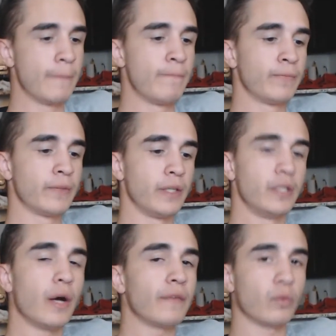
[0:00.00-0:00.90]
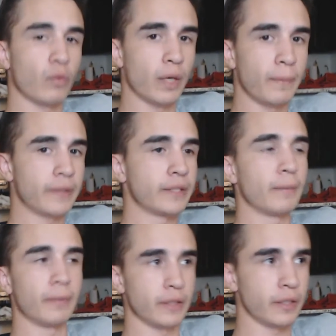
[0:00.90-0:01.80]
You don't have to worry about that,
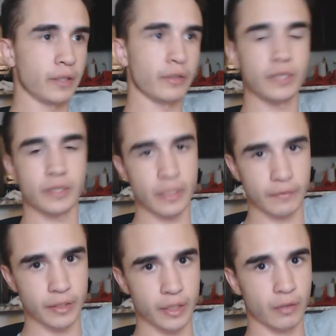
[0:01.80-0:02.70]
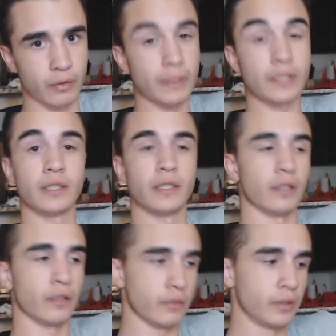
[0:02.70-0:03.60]
but, you just never know. Especially,
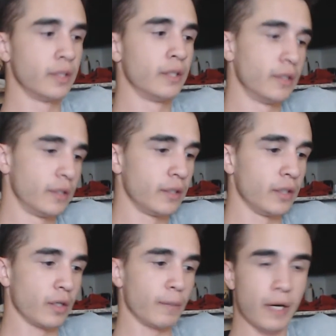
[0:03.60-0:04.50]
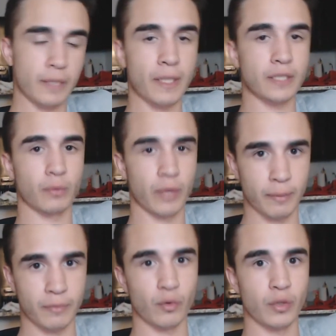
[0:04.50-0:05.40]
your parents pass away
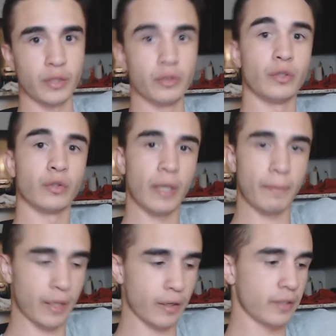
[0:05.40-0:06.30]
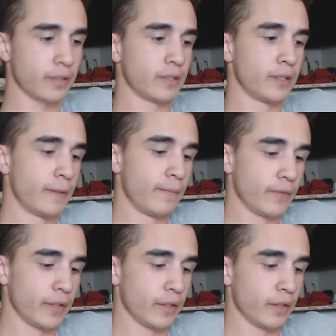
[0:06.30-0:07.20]
before you do, grandparents.
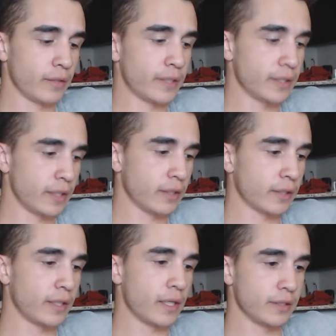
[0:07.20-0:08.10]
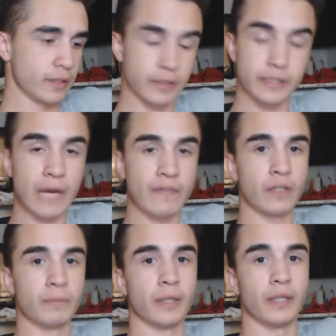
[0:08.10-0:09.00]
I'm not saying that connection is severed,
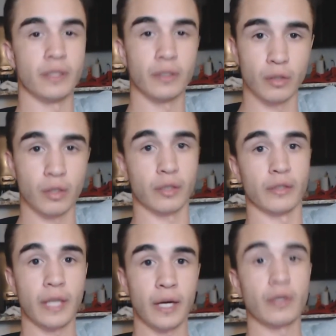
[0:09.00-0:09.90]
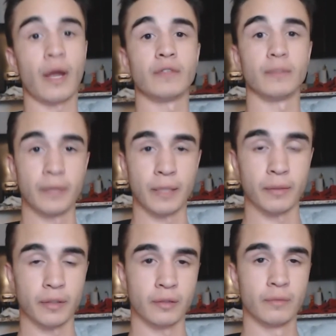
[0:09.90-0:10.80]
but they're no longer there. You have to be able
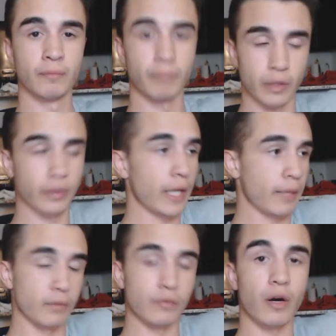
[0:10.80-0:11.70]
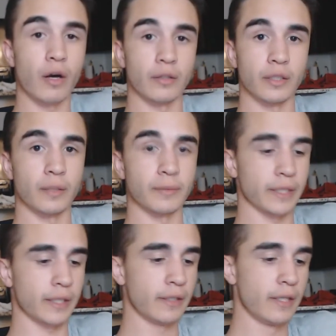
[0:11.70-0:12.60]
to be okay and move on. You know what I'm saying?